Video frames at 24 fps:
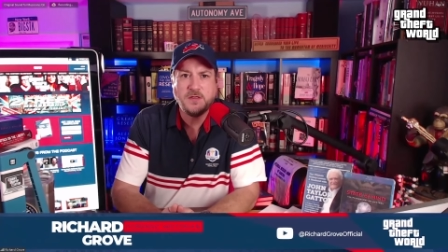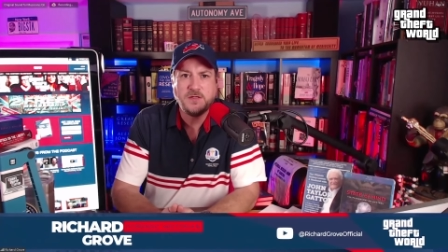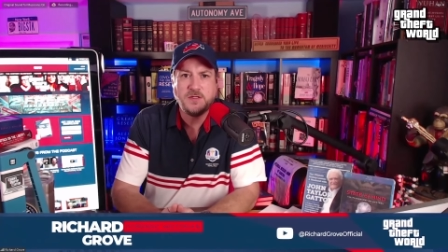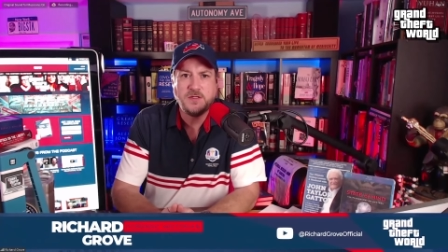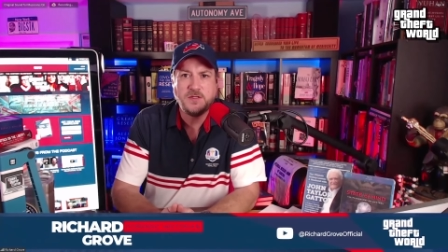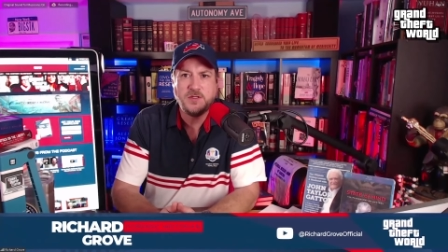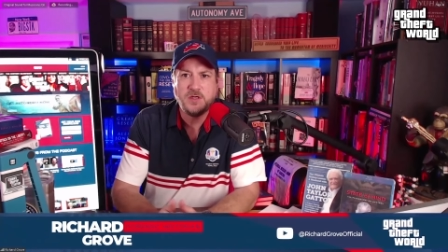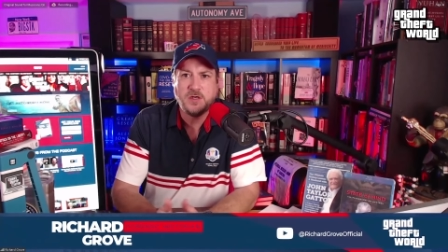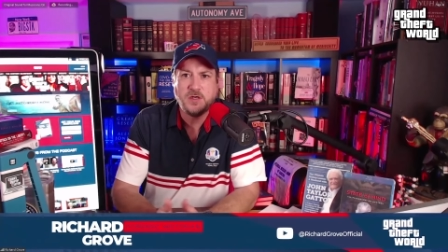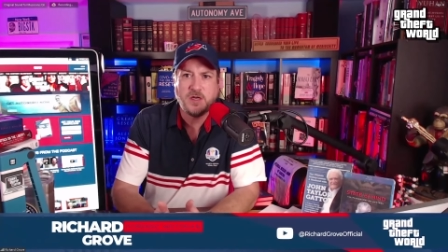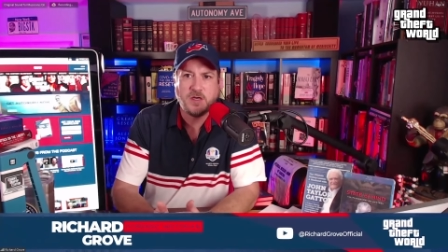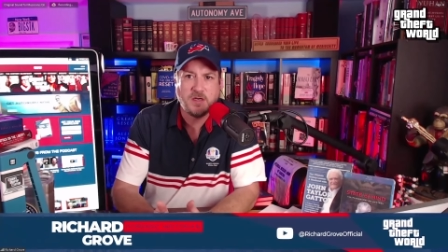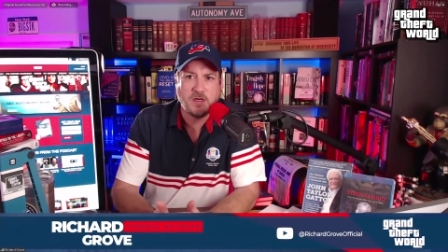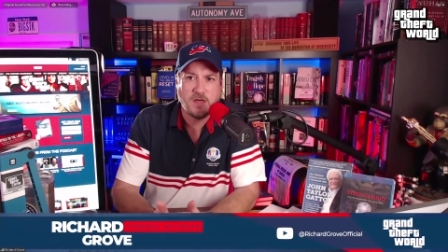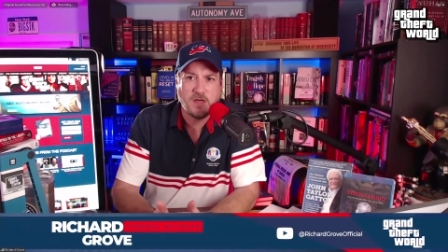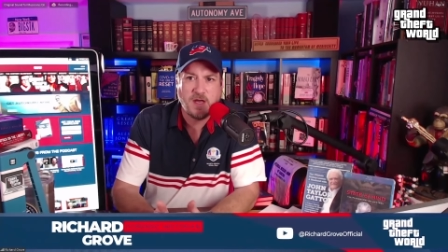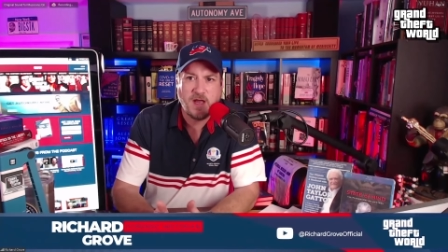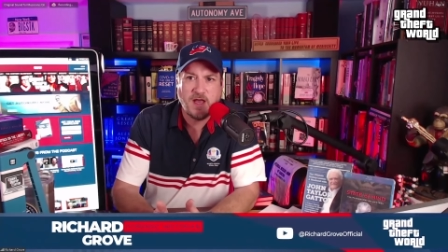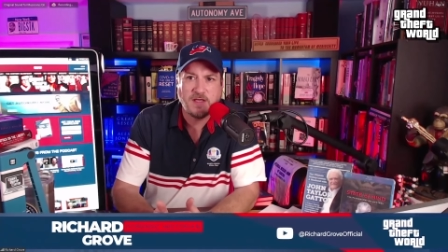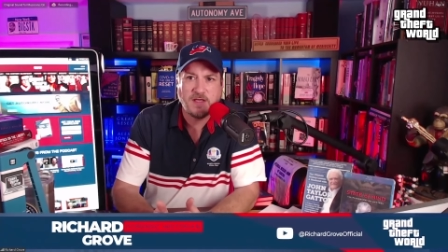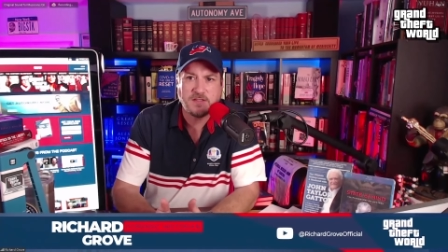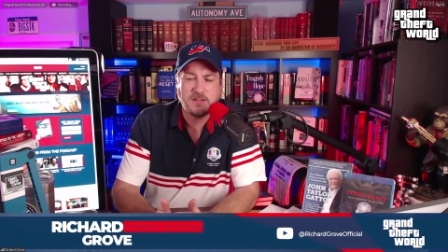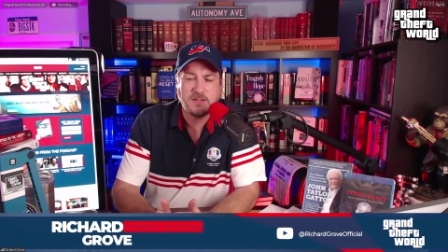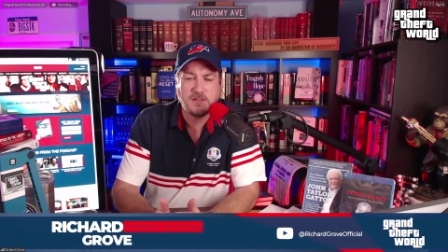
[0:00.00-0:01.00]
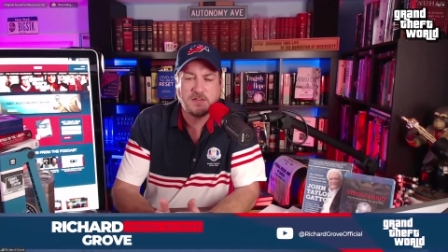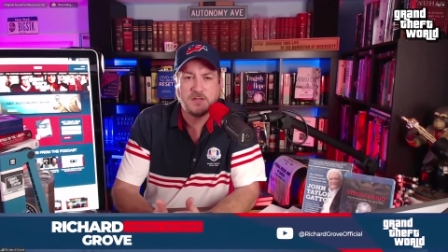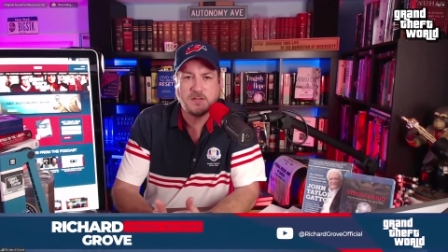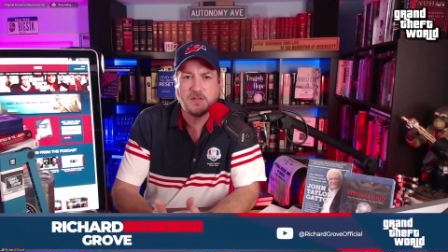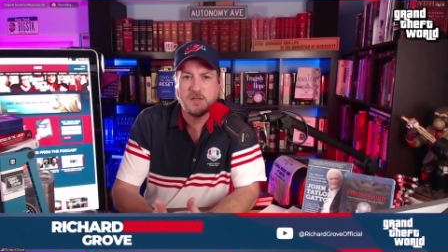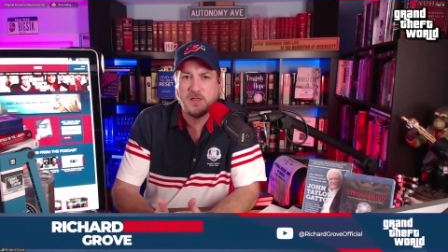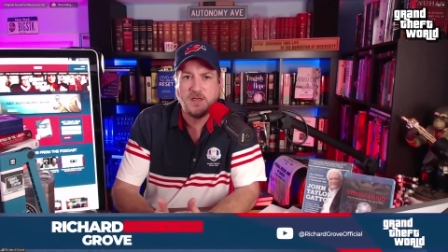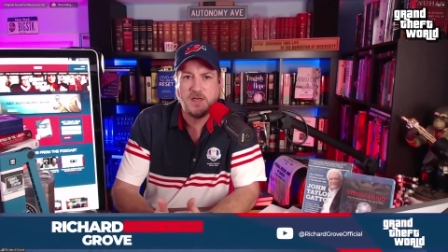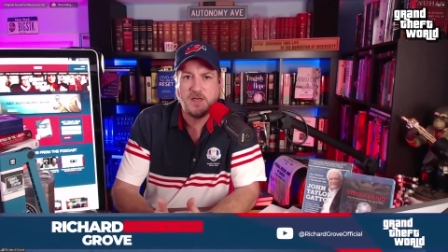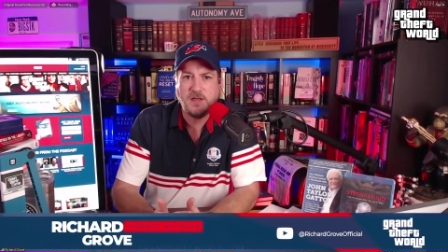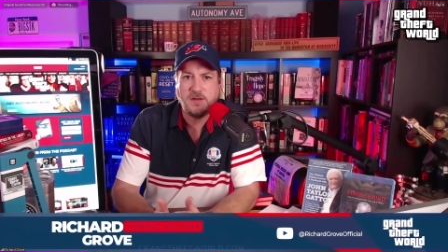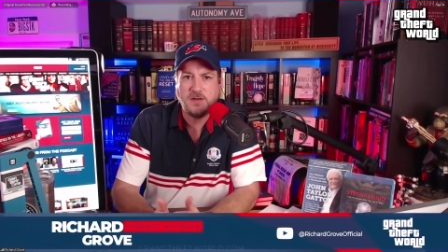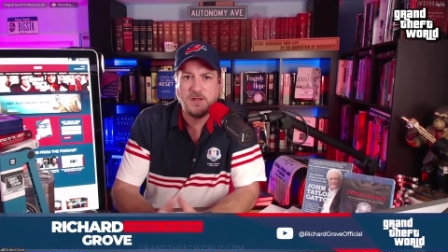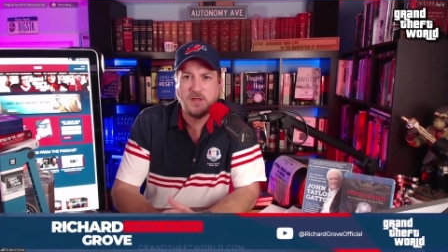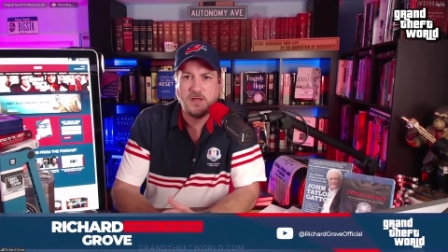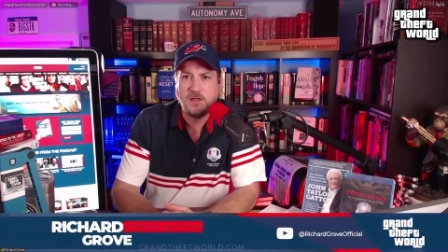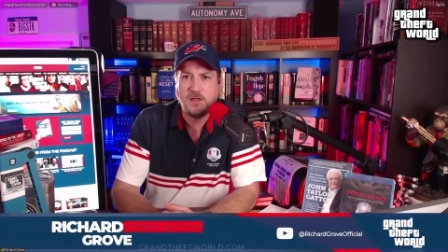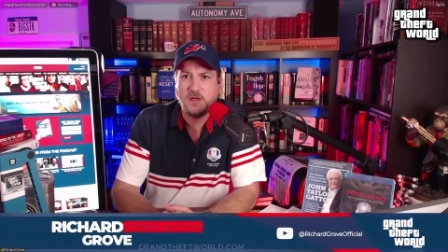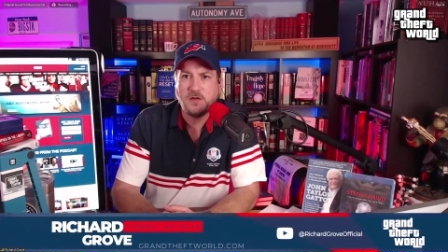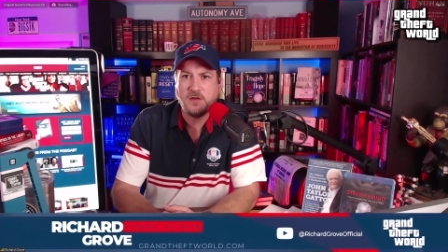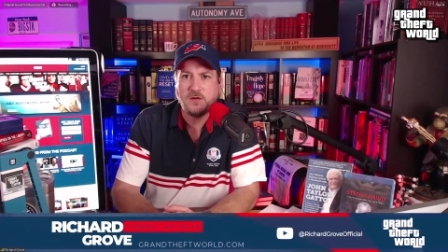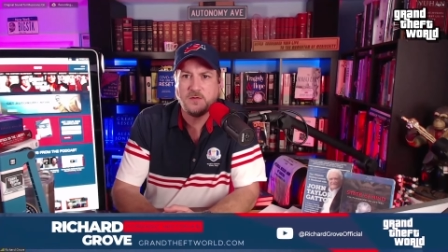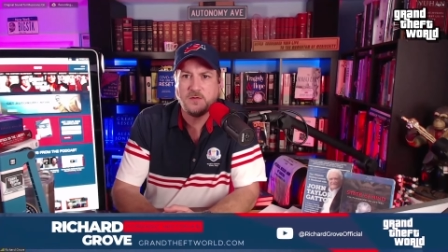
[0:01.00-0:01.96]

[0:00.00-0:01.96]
Did you ask anything? No.